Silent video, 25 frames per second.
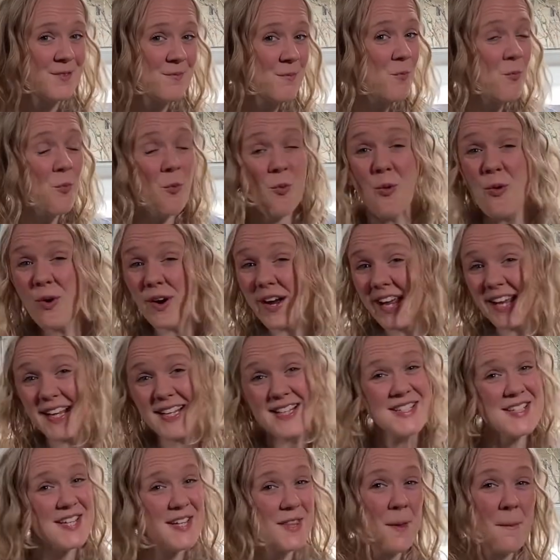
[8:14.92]
Walking
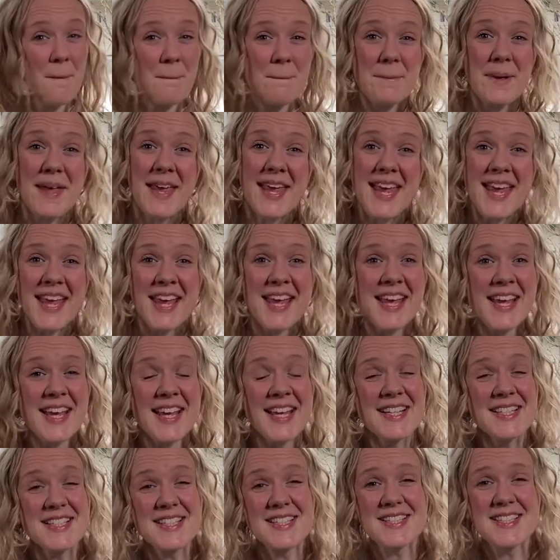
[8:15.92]
to the
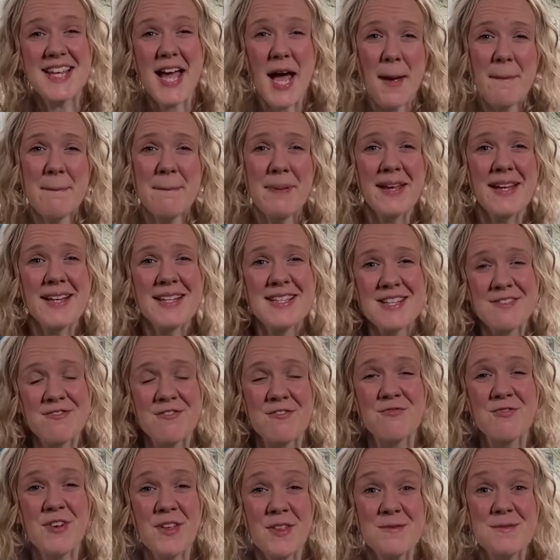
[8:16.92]
beat, tapping
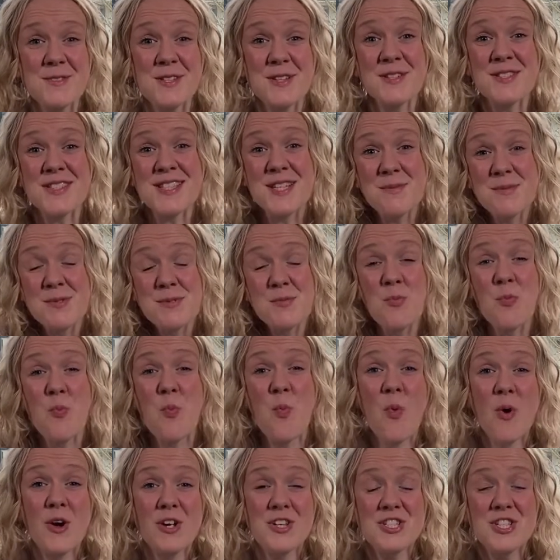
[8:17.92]
different rhythms, because he was
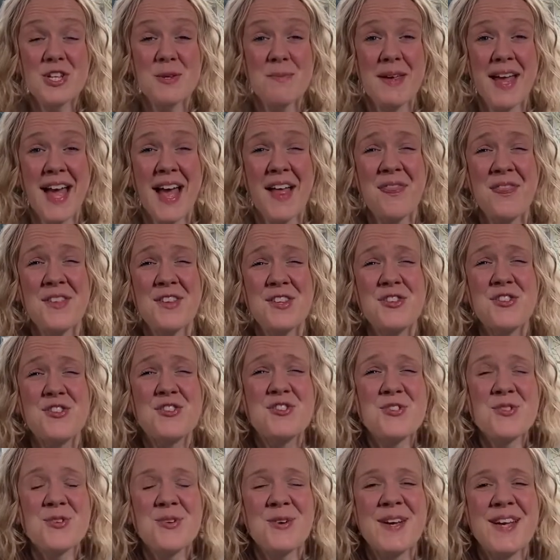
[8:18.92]
watching me, and the
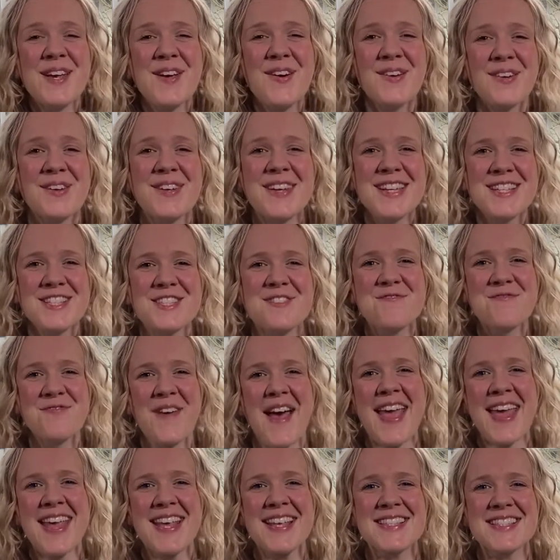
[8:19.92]
joy on his
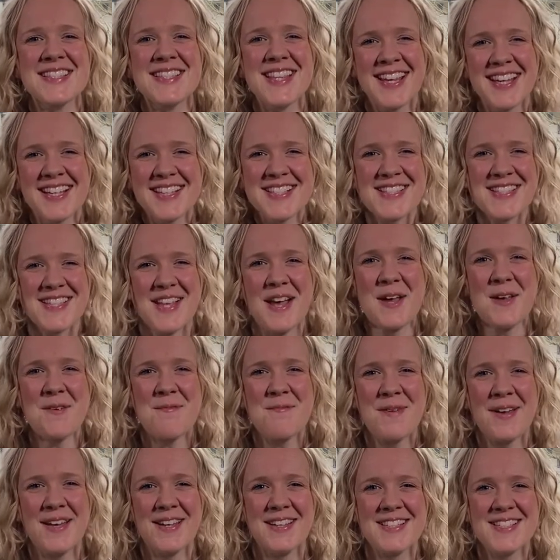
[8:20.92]
face, the
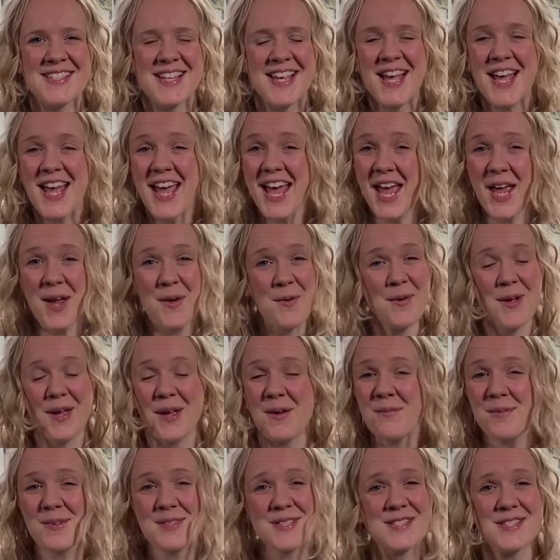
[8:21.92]
excitement,
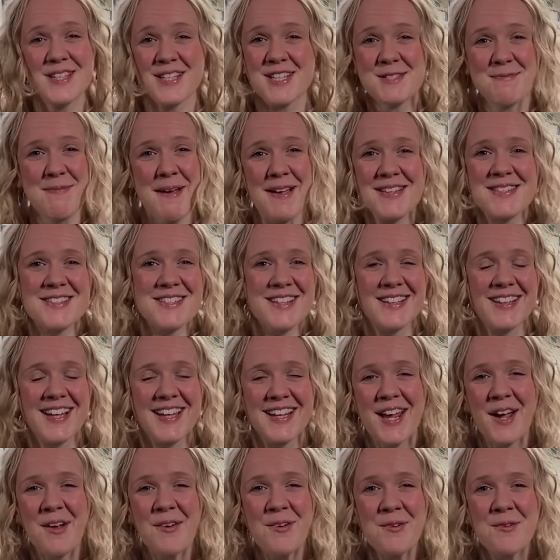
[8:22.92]
it was so special, and
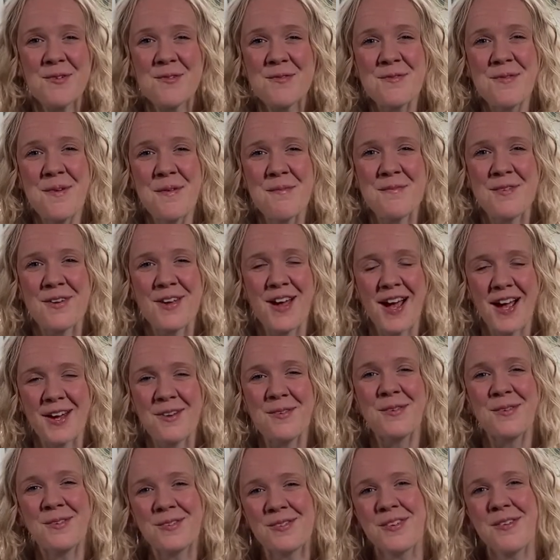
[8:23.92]
I
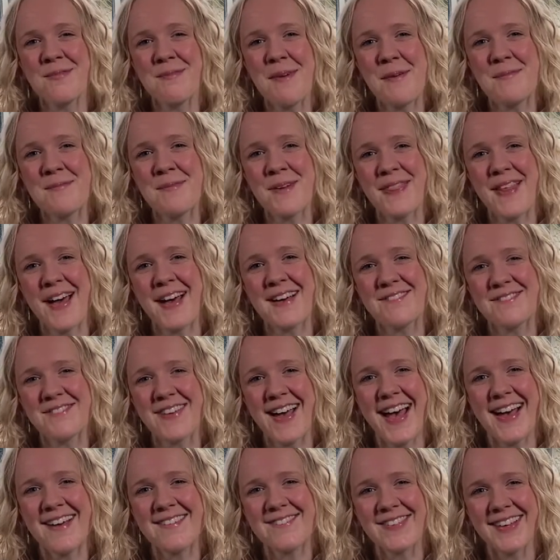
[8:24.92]
will remember that
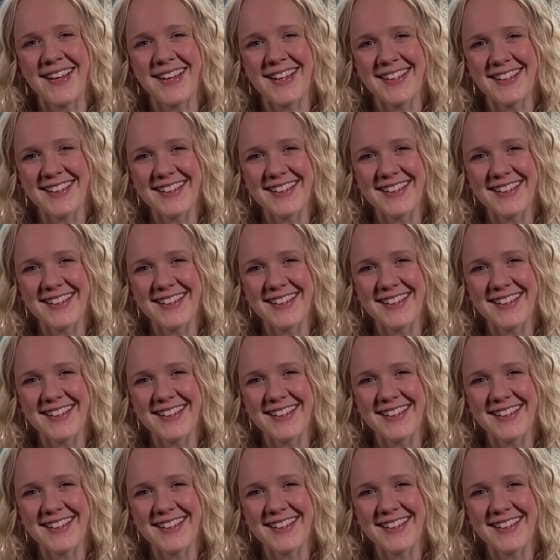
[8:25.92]
forever.